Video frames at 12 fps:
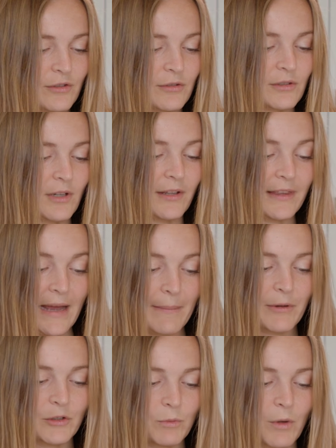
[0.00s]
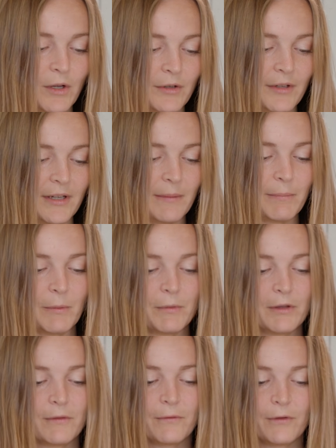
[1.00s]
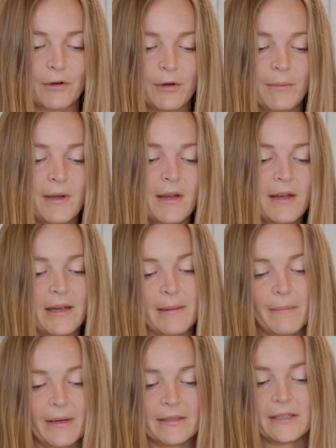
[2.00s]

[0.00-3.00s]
There's not that much water in it, but with the firm, it might